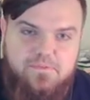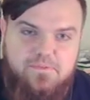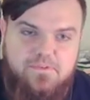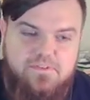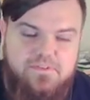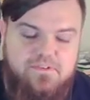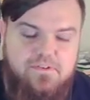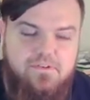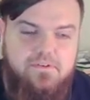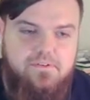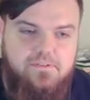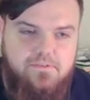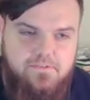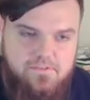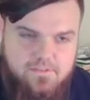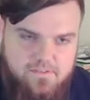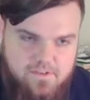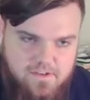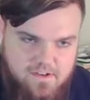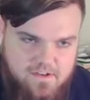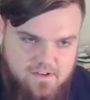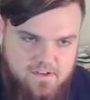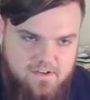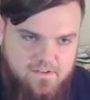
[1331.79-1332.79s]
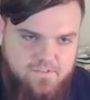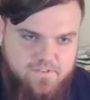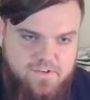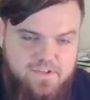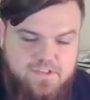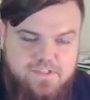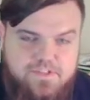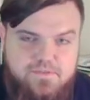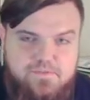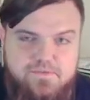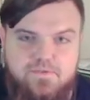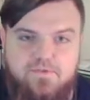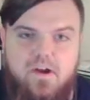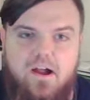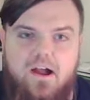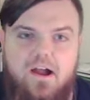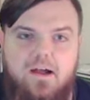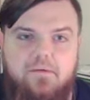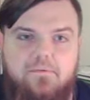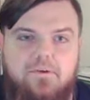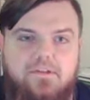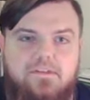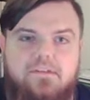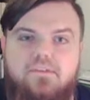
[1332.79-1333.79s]
So if you can
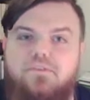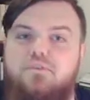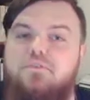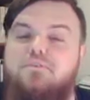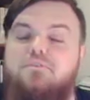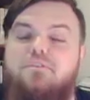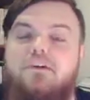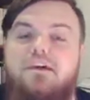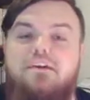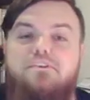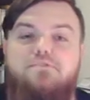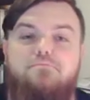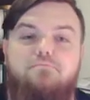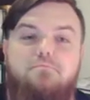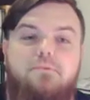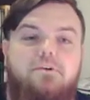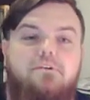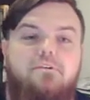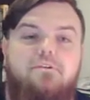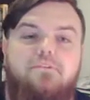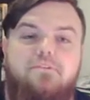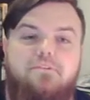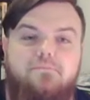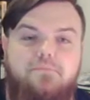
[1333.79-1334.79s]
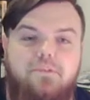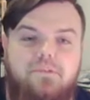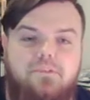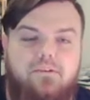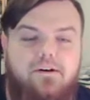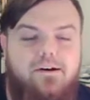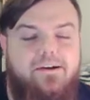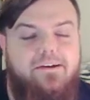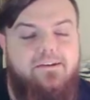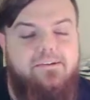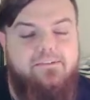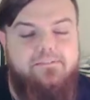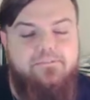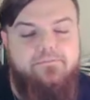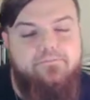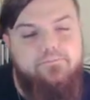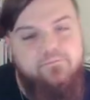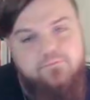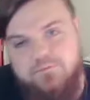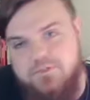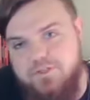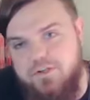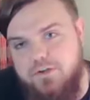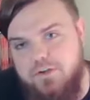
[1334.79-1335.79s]
subscribe, hit the notification bell, give me a like.
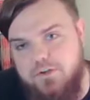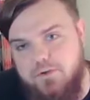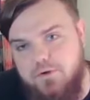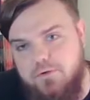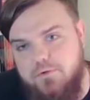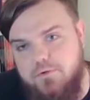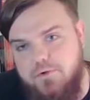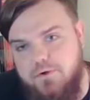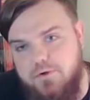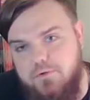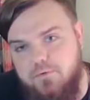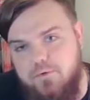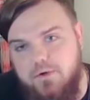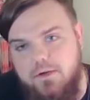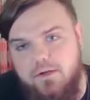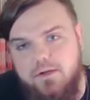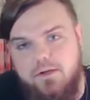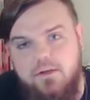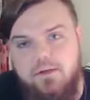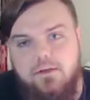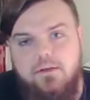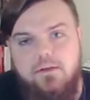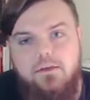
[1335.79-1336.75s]
It's going to go a long way.